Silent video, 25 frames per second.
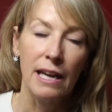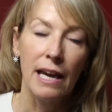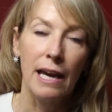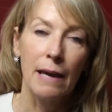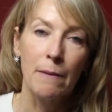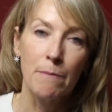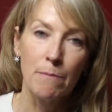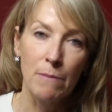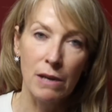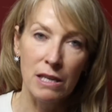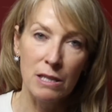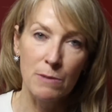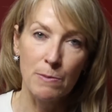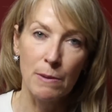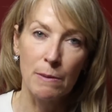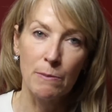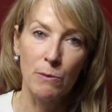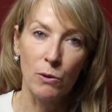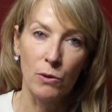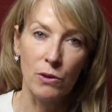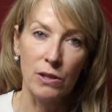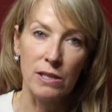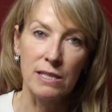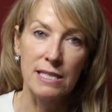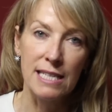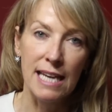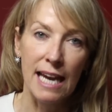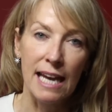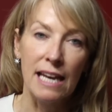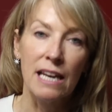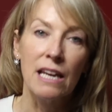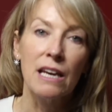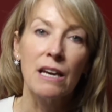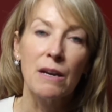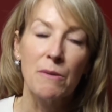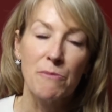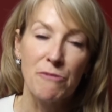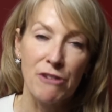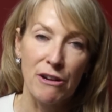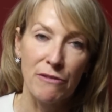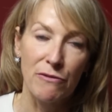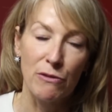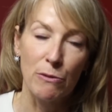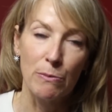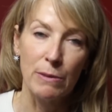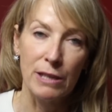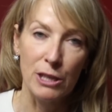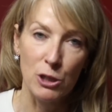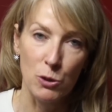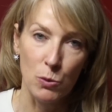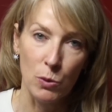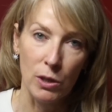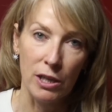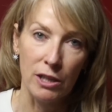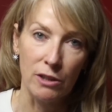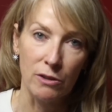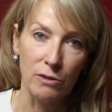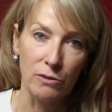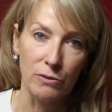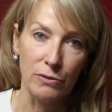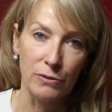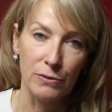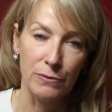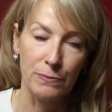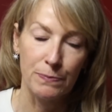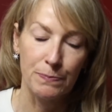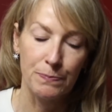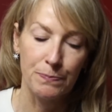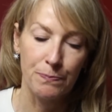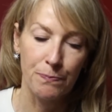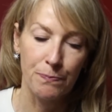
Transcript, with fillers: It must be more than 10, preferably 12.